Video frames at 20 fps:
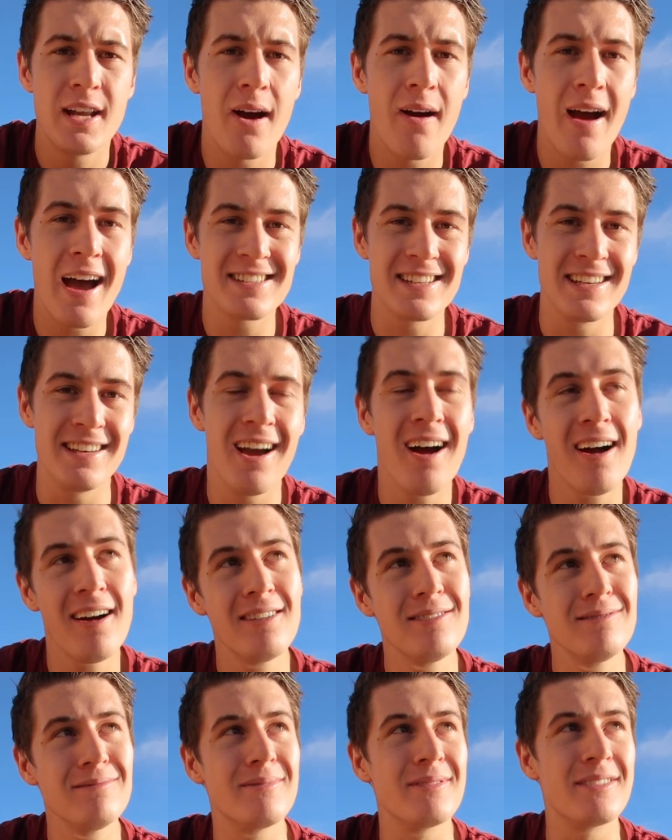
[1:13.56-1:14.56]
now, as a
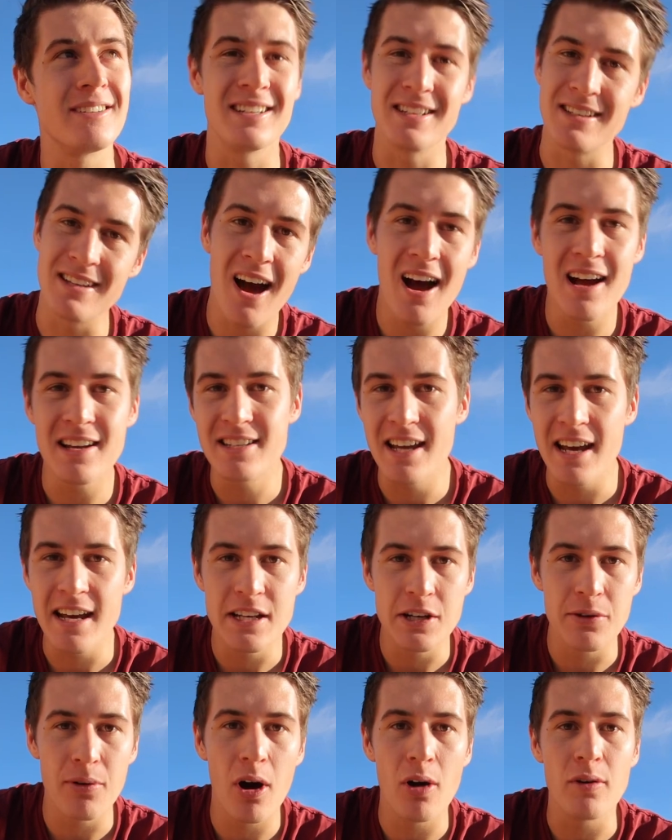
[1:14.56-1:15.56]
young
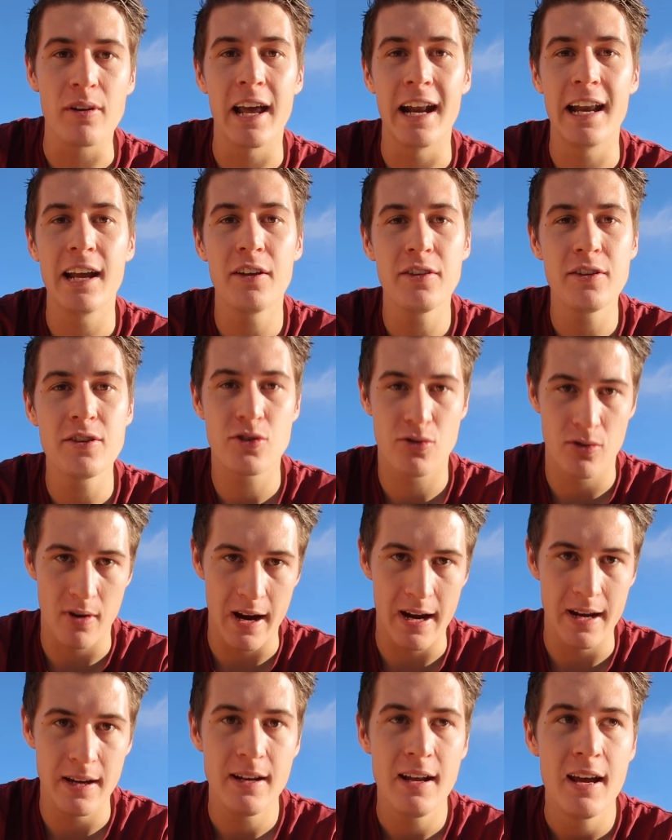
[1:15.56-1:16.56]
19-year-old getting on the
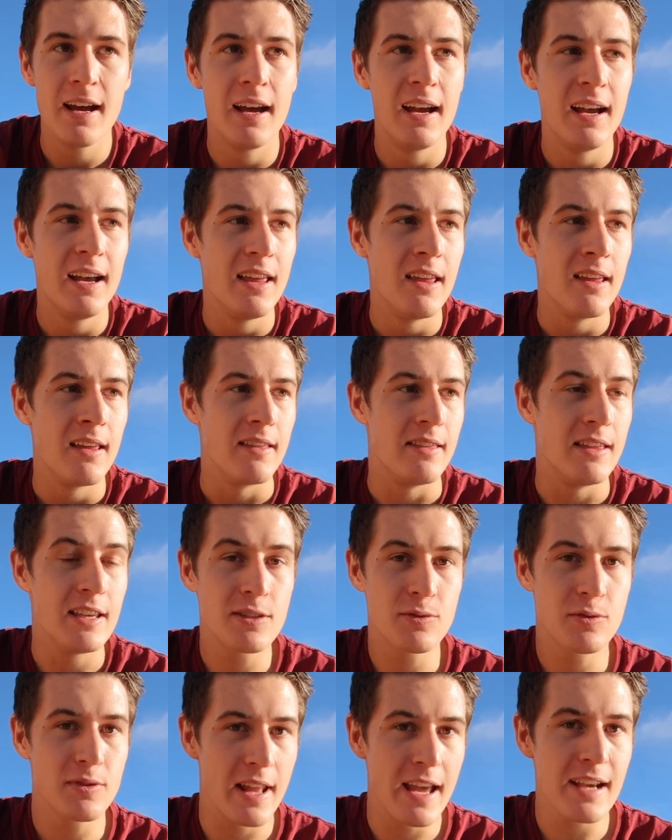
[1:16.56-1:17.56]
train,
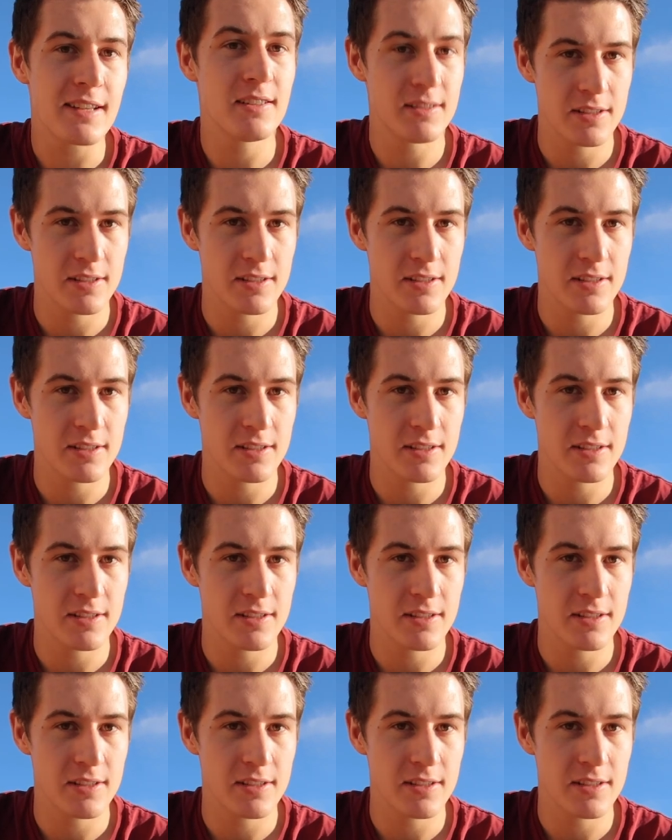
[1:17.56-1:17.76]
this next